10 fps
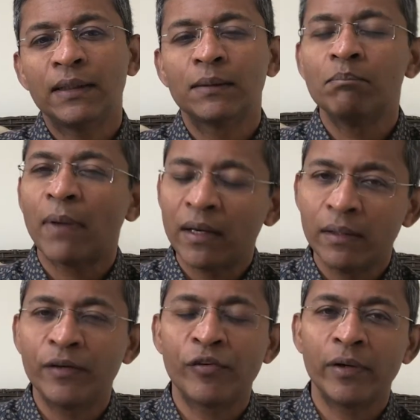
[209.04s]
is
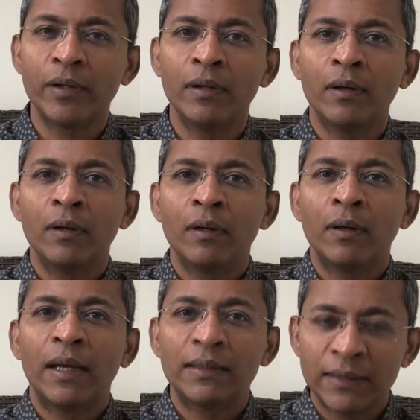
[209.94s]
mandatory,
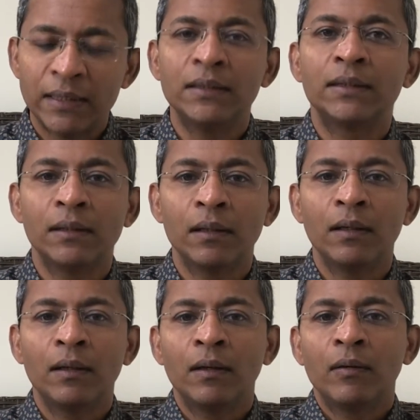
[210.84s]
essential,
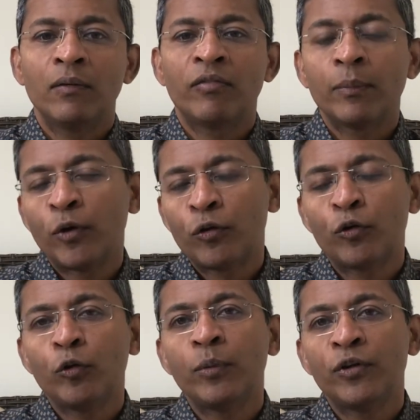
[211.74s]
from
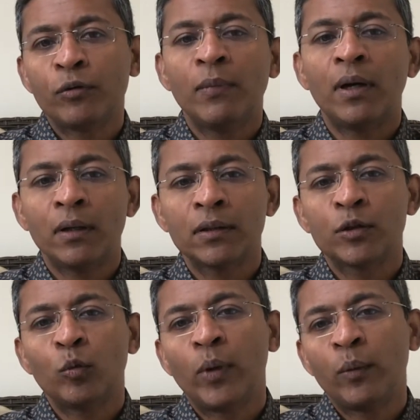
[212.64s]
October to
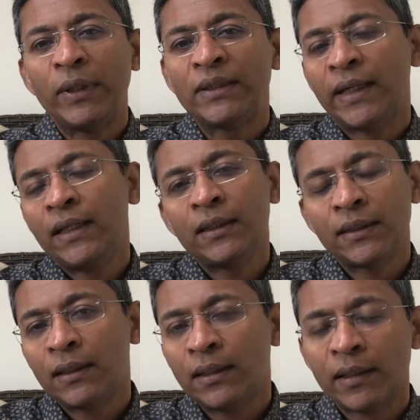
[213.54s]
March when we
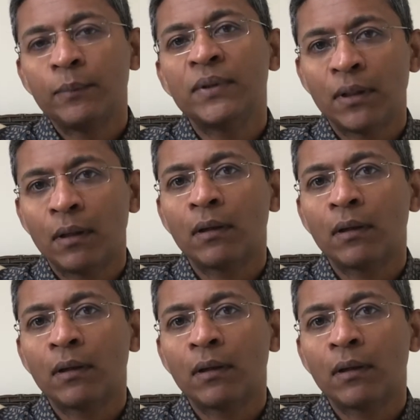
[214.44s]
change the times in our